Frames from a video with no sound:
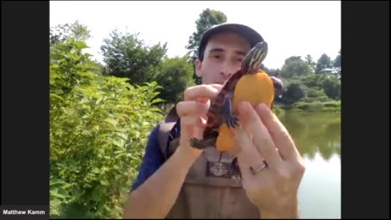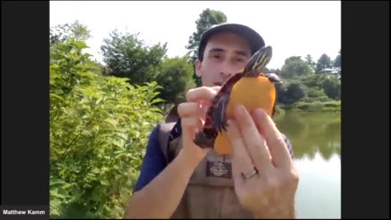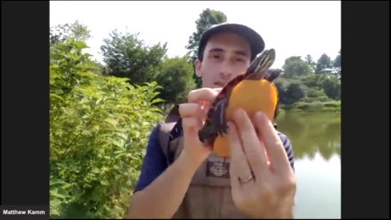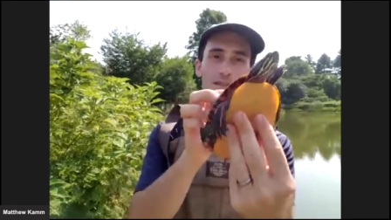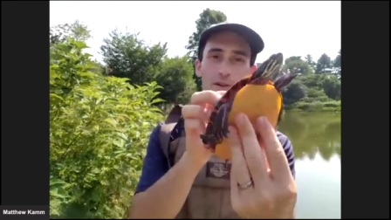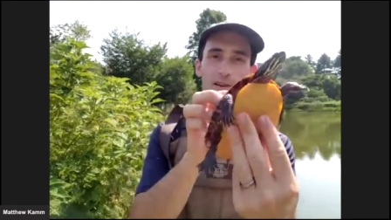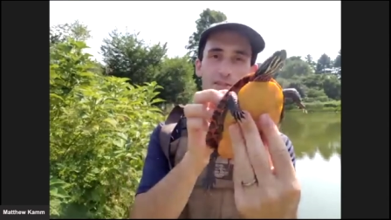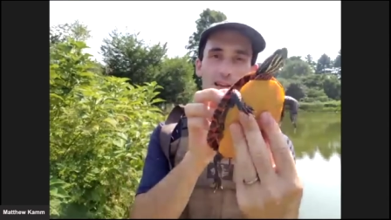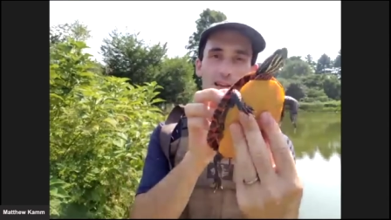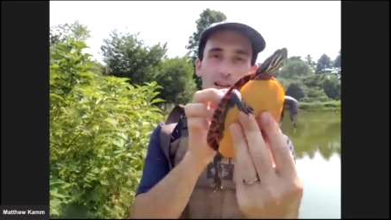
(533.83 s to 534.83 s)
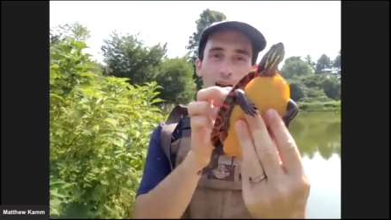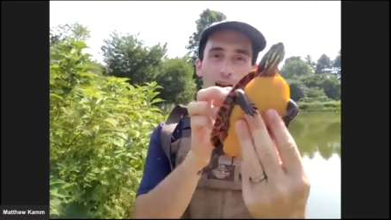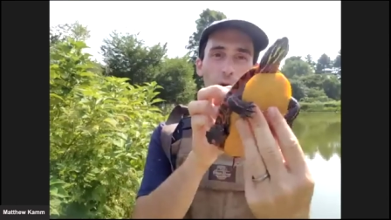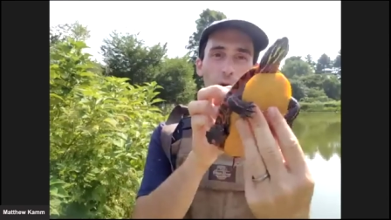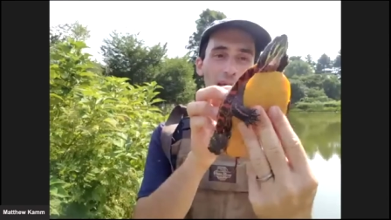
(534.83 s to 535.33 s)
So here's our, our
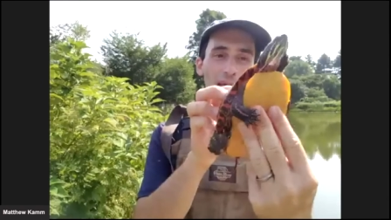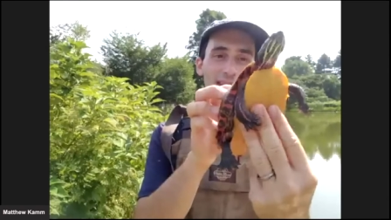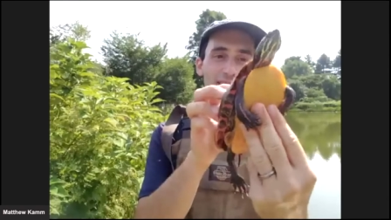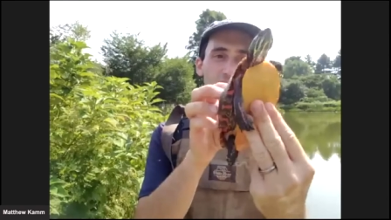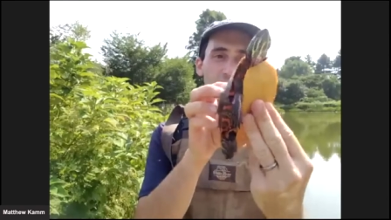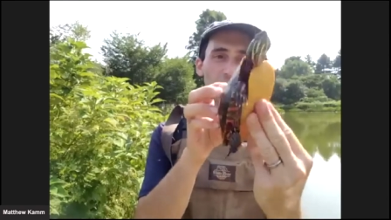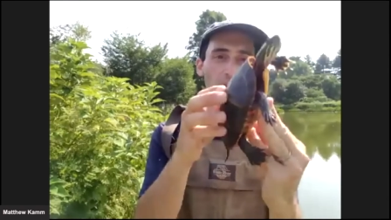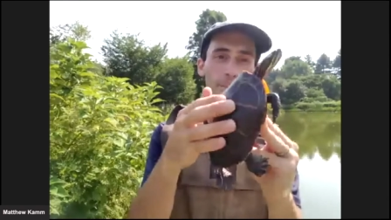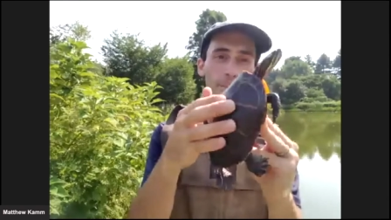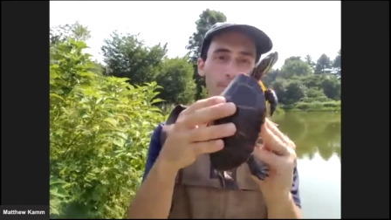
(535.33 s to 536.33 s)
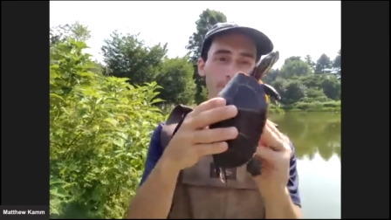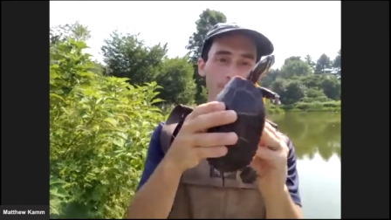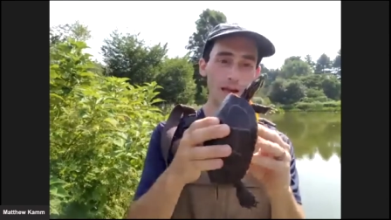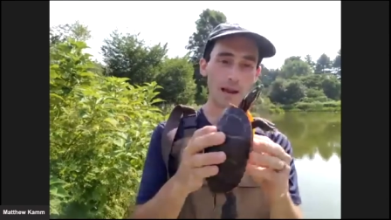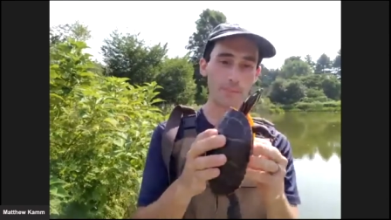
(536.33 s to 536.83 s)
wonderful painted turtle.
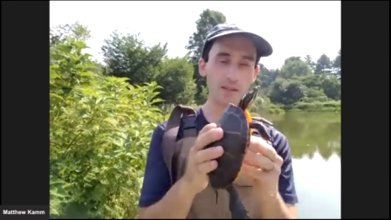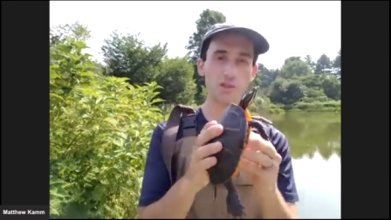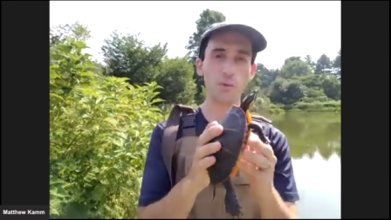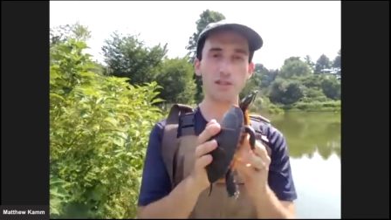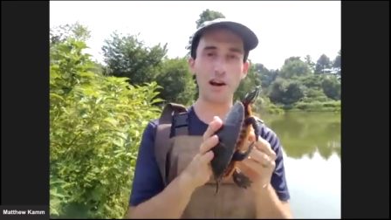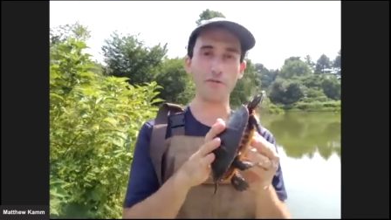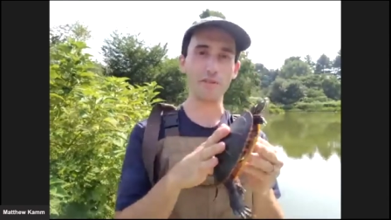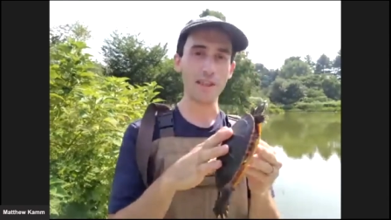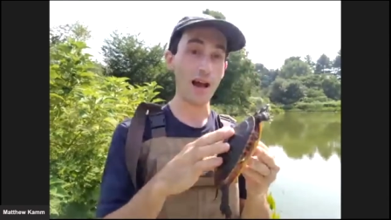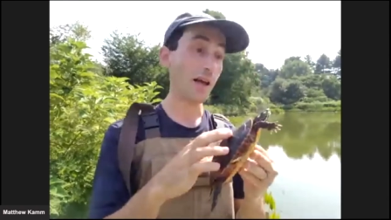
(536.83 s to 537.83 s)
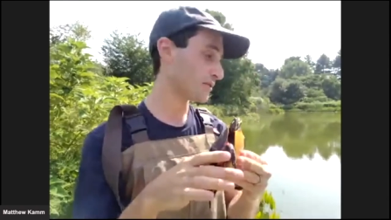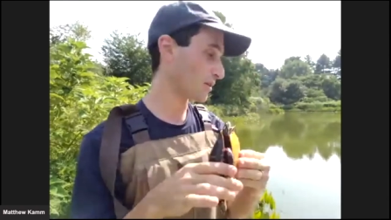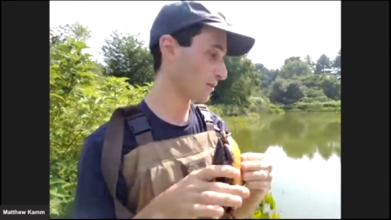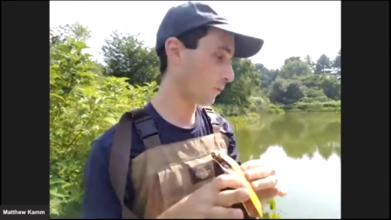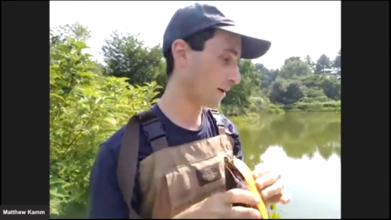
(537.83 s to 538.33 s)
I'm gonna switch out for the other turtle we
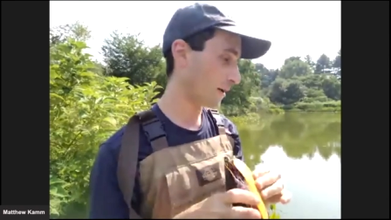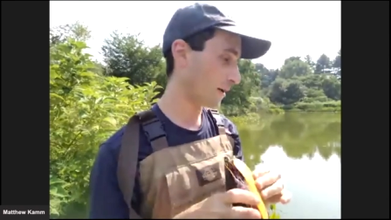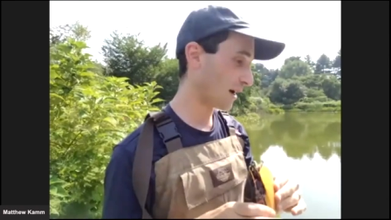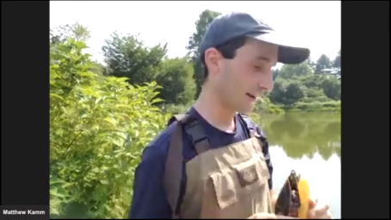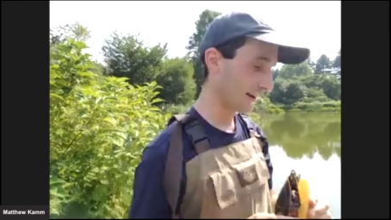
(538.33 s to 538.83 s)
caught today.